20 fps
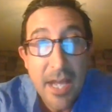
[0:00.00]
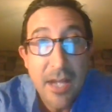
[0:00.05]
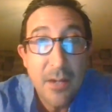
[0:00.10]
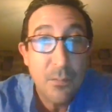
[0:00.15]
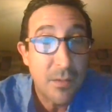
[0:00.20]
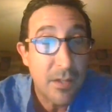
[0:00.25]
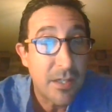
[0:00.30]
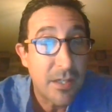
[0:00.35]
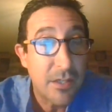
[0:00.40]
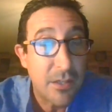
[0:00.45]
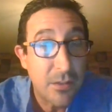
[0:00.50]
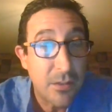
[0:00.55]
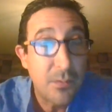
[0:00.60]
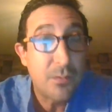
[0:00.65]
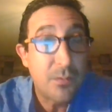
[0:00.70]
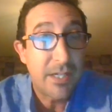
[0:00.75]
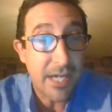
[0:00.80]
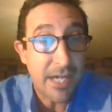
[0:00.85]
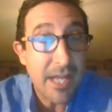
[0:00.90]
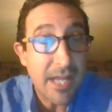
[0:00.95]
And when
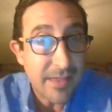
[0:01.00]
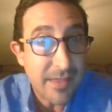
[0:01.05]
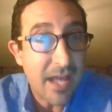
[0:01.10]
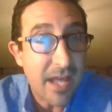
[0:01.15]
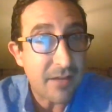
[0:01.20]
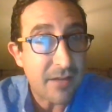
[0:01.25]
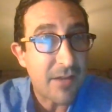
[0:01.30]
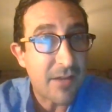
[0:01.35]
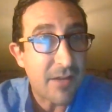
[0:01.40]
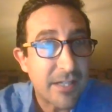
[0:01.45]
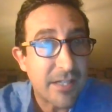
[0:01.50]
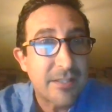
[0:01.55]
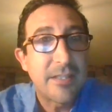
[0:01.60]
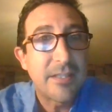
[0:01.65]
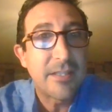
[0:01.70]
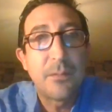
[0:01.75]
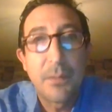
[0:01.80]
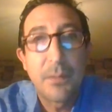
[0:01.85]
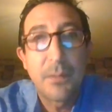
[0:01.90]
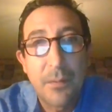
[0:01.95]
you get that
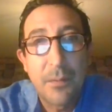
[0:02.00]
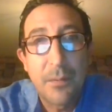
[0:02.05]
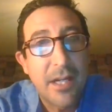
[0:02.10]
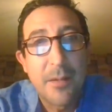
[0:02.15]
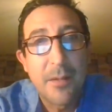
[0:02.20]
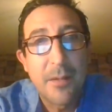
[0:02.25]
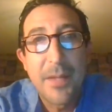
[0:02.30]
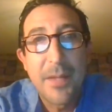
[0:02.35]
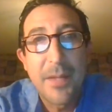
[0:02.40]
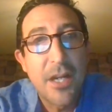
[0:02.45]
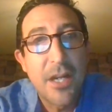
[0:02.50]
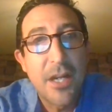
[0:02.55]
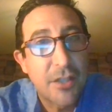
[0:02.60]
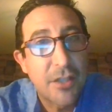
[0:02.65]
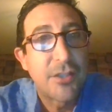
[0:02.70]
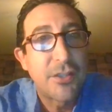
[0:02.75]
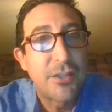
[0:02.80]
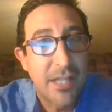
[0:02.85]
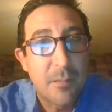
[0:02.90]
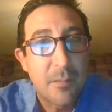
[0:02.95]
vaccine, we recommend
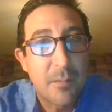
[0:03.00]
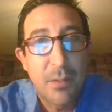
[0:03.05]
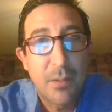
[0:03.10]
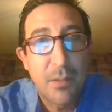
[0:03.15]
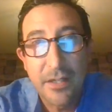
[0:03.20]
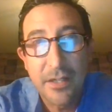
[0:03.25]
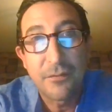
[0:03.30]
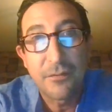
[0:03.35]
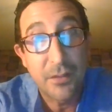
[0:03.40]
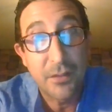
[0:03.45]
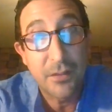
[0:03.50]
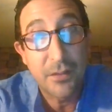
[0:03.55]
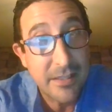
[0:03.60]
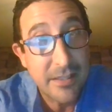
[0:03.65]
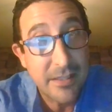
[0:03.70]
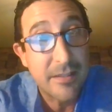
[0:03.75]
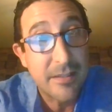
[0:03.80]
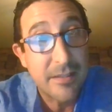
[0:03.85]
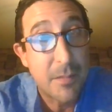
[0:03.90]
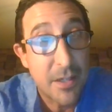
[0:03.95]
not to get pregnant for at
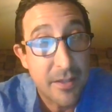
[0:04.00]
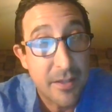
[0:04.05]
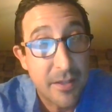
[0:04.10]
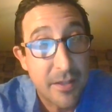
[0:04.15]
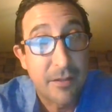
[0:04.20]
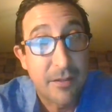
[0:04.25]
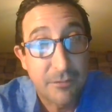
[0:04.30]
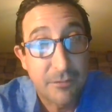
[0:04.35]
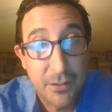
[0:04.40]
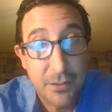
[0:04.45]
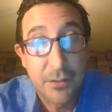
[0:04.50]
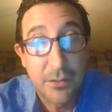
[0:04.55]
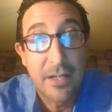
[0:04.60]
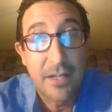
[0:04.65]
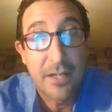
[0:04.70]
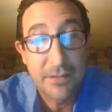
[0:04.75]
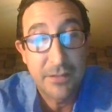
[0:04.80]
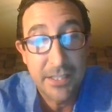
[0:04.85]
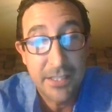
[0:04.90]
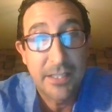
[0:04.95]
least a month after you
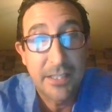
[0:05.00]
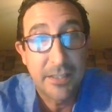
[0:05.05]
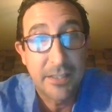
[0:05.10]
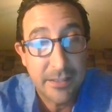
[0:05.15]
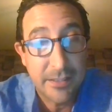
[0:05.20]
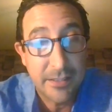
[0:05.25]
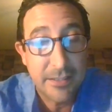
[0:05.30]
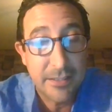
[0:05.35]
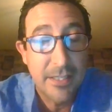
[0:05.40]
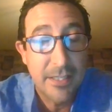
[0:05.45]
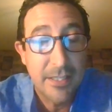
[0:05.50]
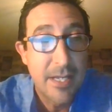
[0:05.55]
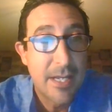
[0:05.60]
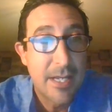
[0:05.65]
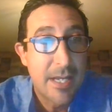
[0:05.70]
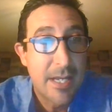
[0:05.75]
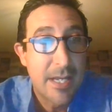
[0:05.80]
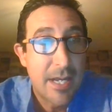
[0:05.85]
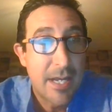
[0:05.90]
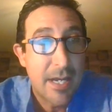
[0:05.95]

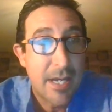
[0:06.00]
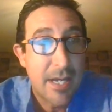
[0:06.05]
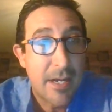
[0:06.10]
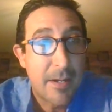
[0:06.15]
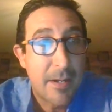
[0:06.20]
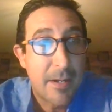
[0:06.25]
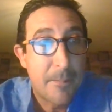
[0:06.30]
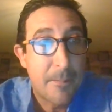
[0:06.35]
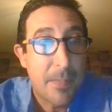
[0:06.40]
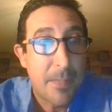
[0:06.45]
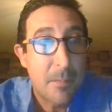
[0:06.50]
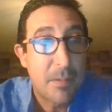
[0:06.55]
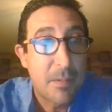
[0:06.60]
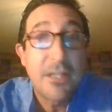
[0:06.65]
have taken it.